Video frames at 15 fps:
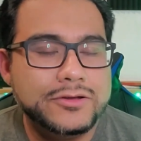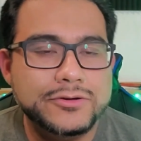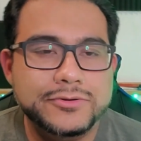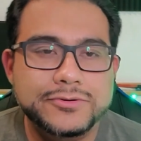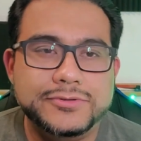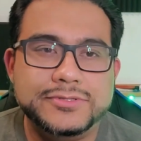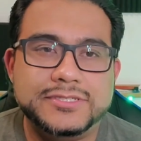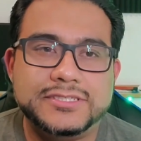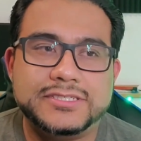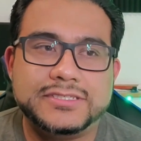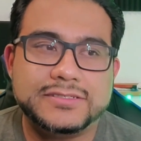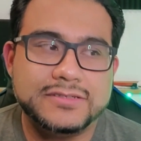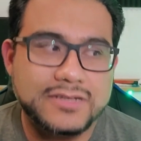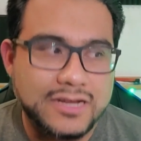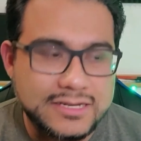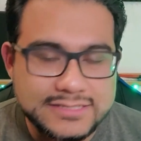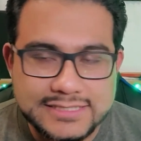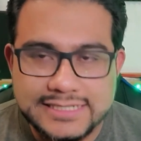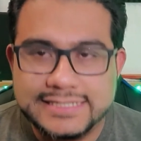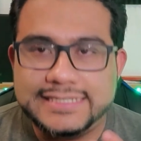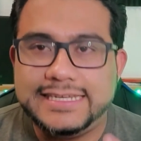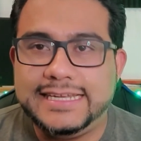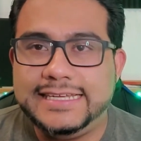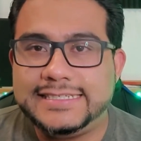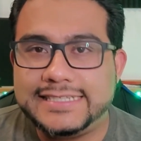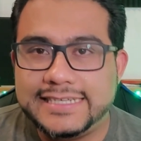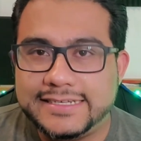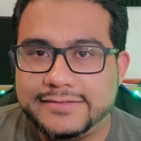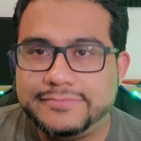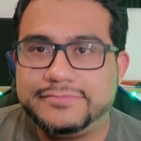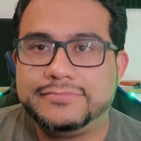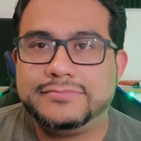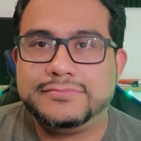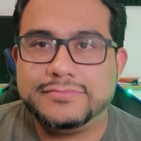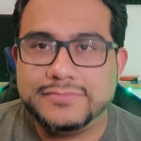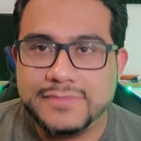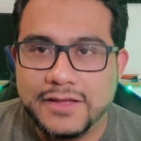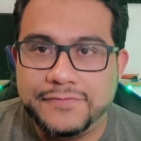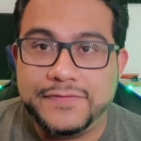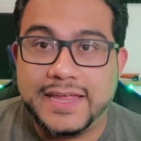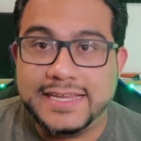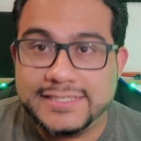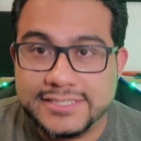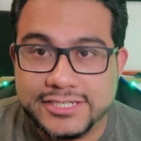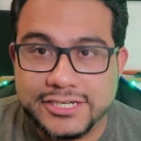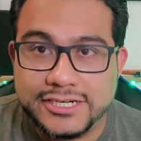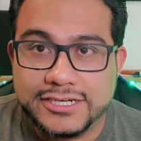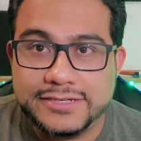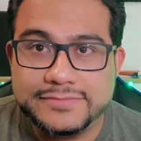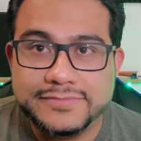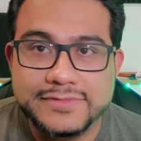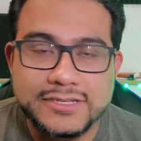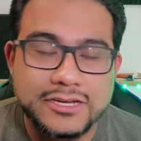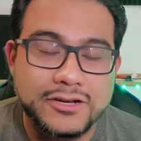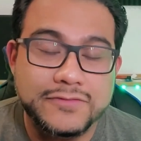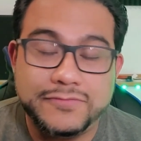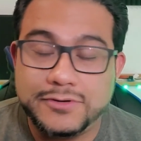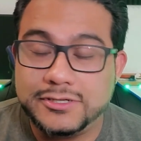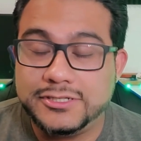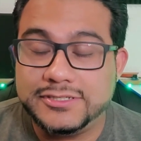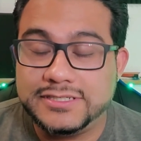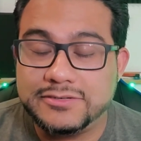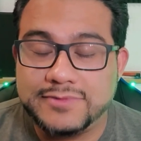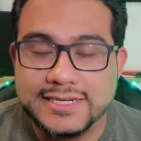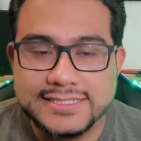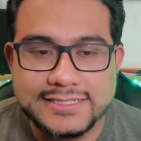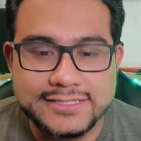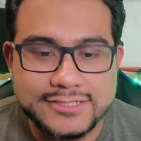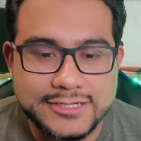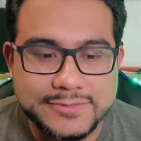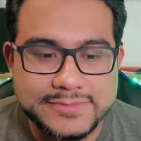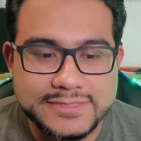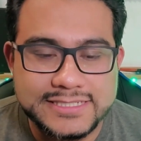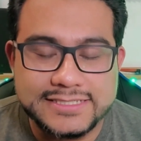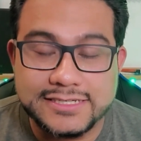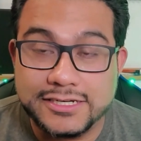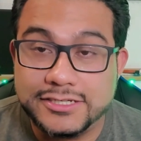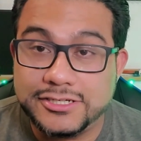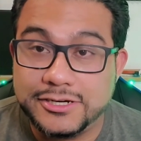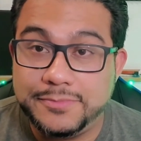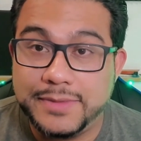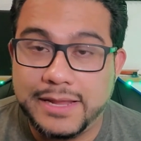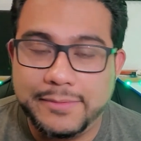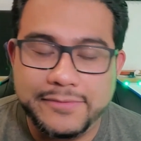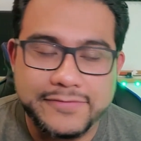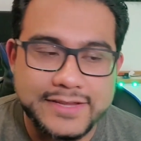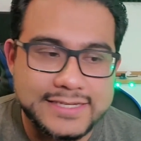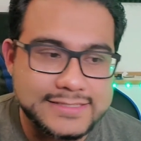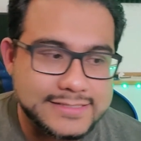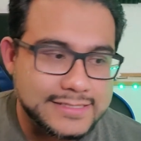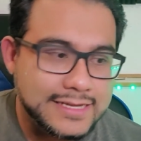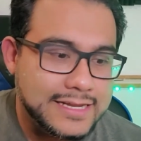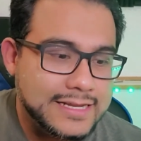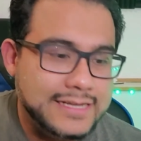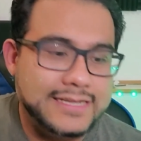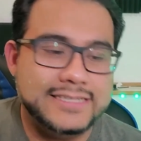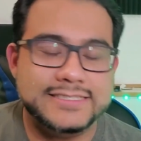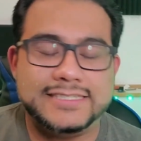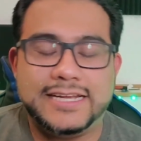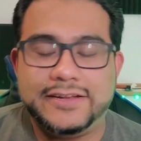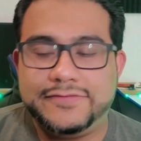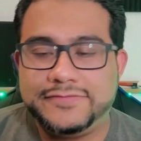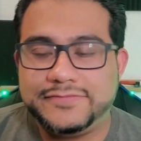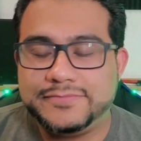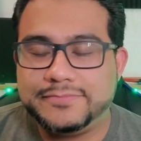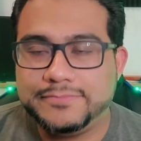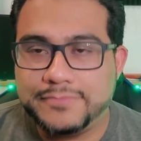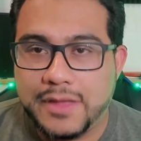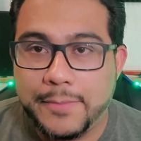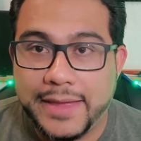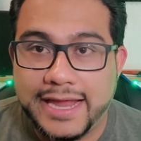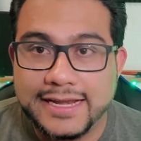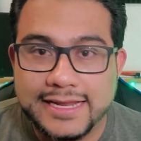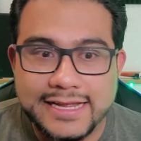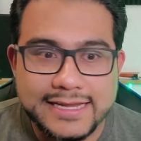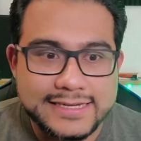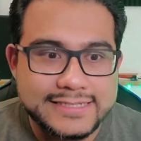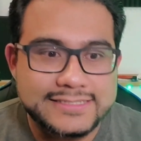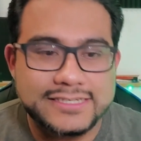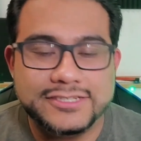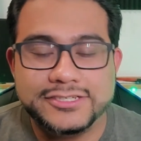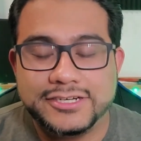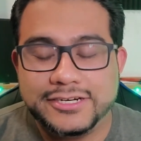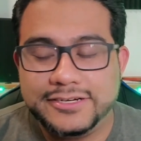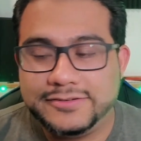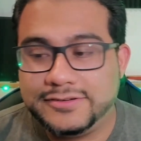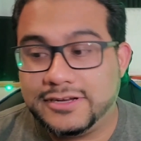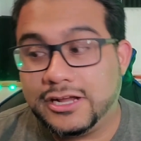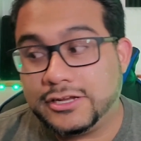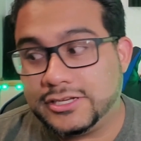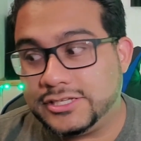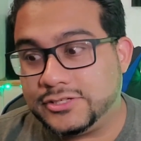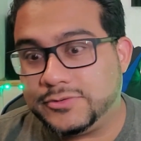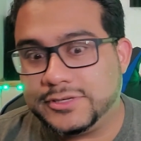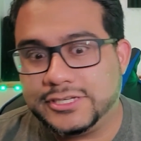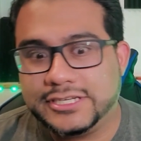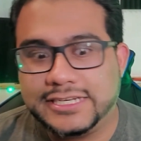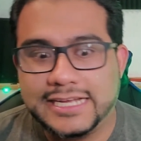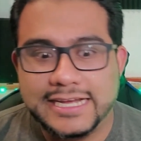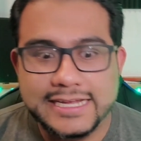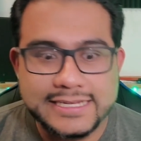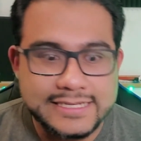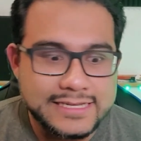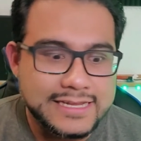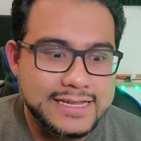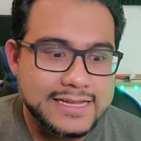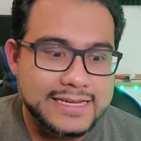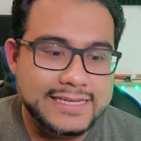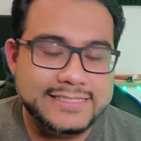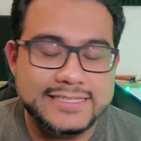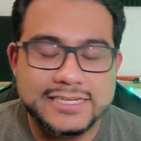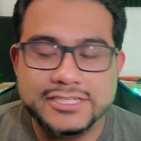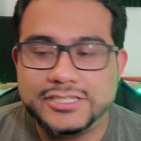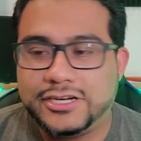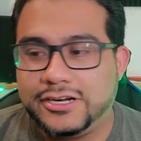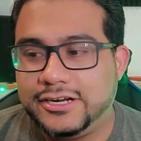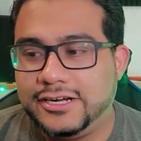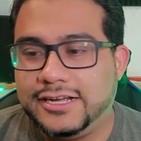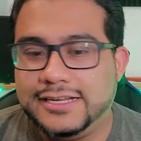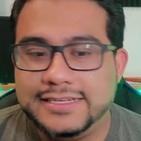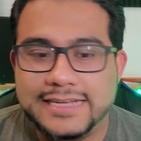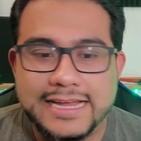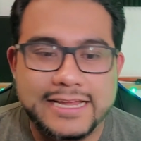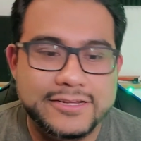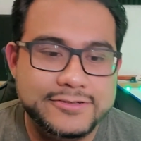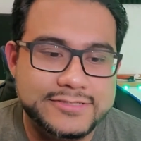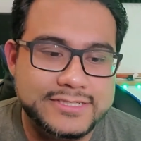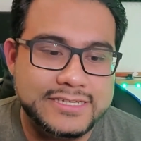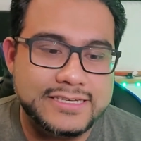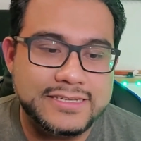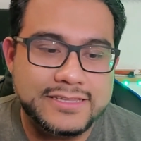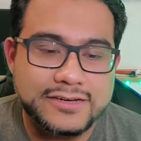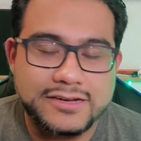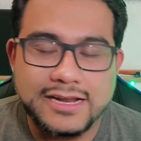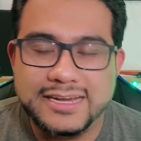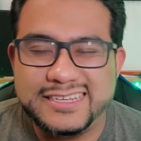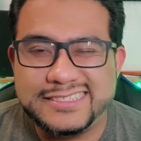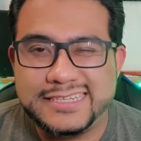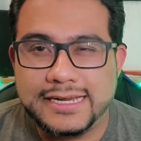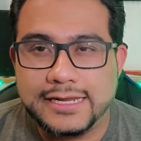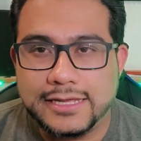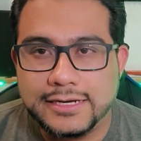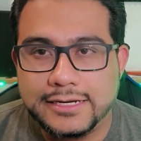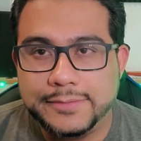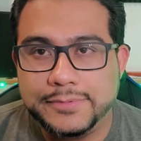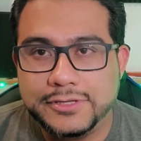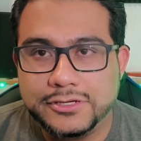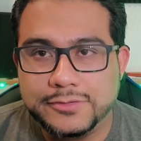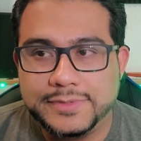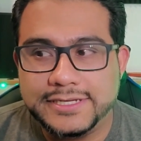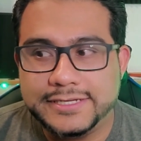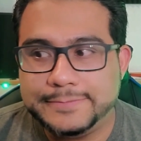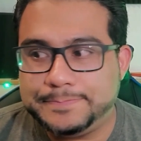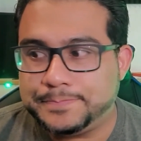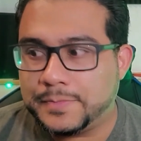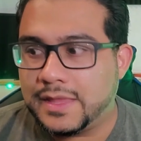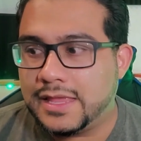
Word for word: who's constantly teasing a face turn. You know, if we're using wrestling terms, he's going to turn babyface instead of a bad guy. He's going to turn into a good guy. He's going to turn on Diyoza. They're kind of setting it up a little bit.